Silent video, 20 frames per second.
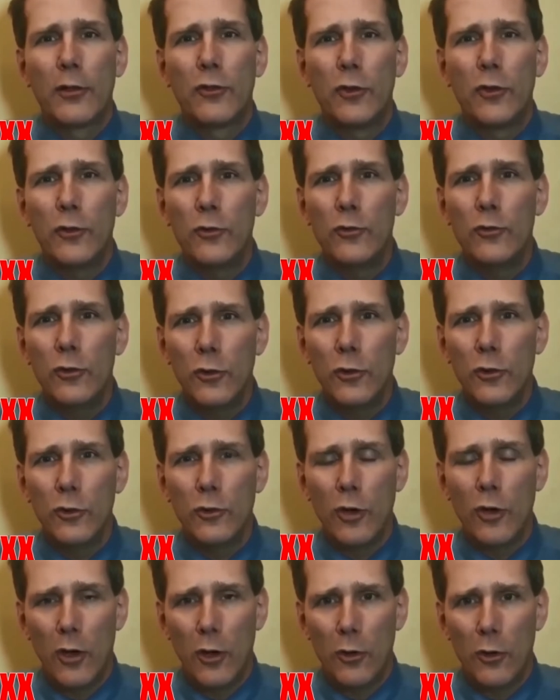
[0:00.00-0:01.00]
There are
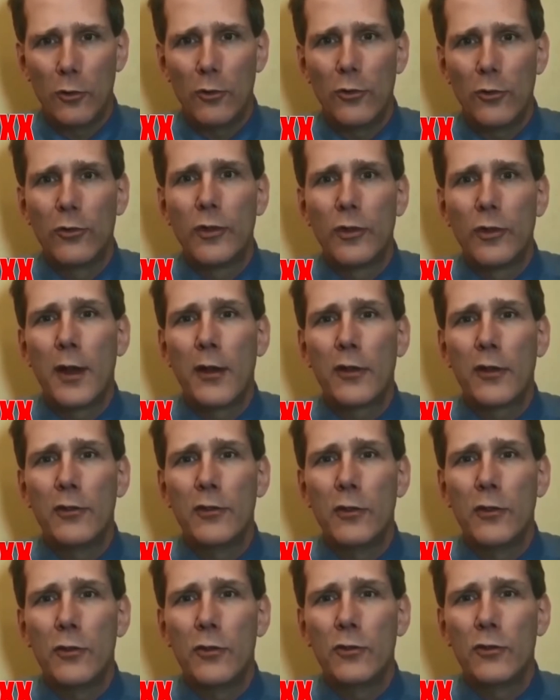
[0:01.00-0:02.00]
two new codes
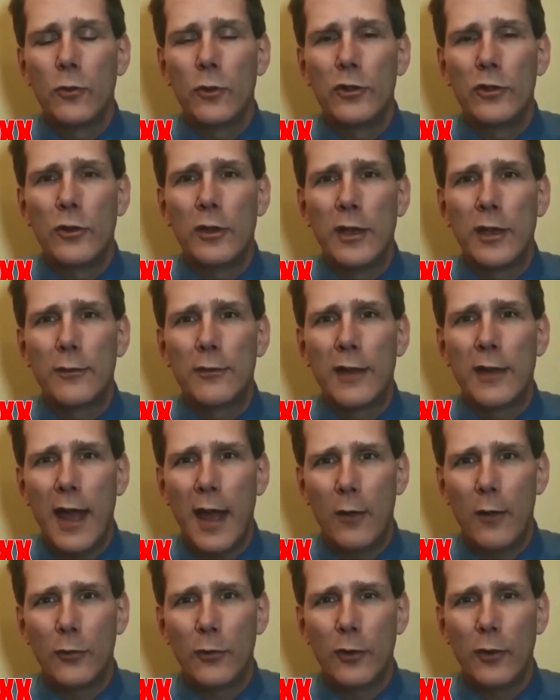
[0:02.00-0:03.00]
that are used when you
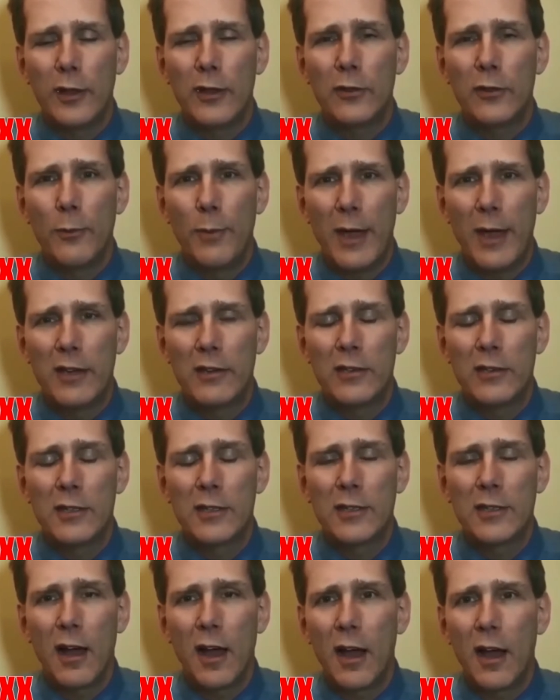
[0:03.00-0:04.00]
give counseling to
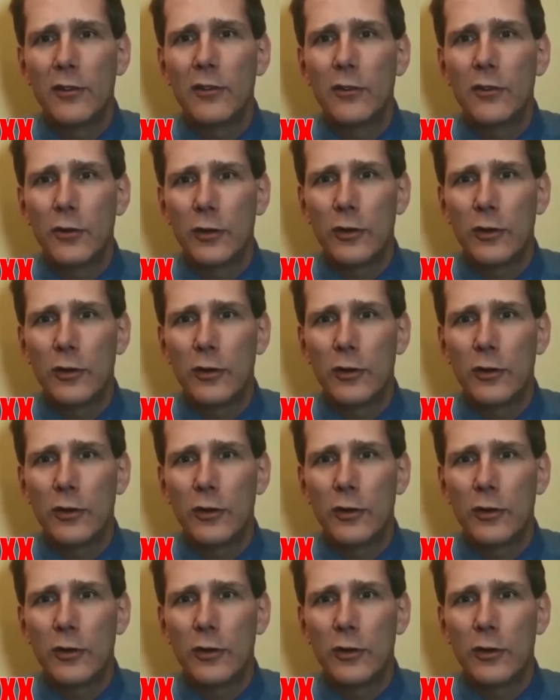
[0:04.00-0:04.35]
patients